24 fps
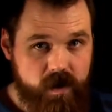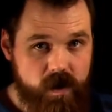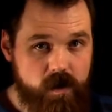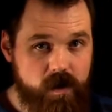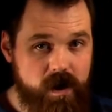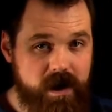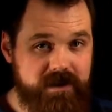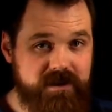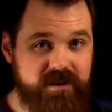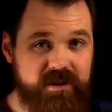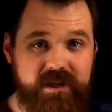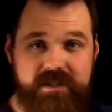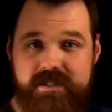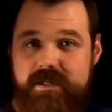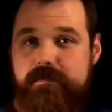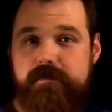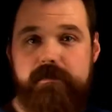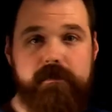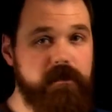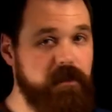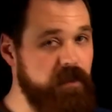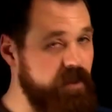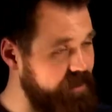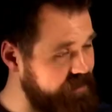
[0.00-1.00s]
Right, so
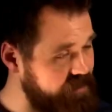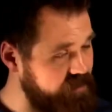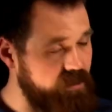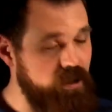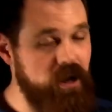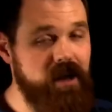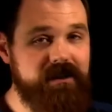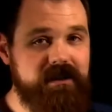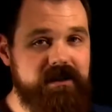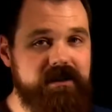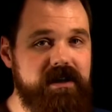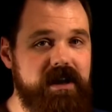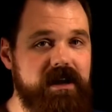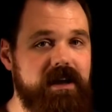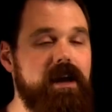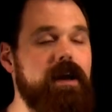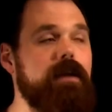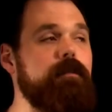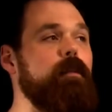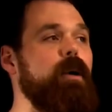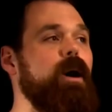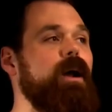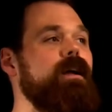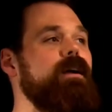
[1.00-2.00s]
that's a lot to take
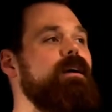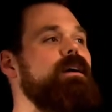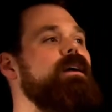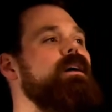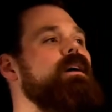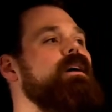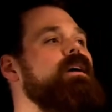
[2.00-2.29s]
in, but